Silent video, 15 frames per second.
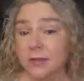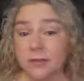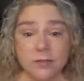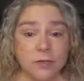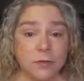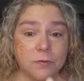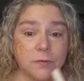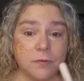
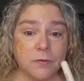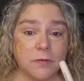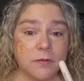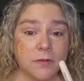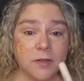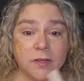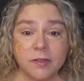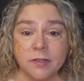So
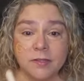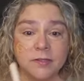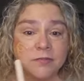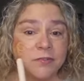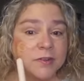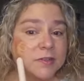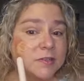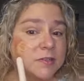look at the
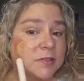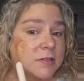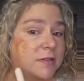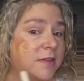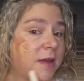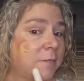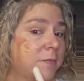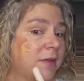difference
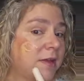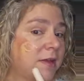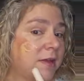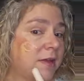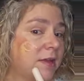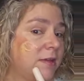that made,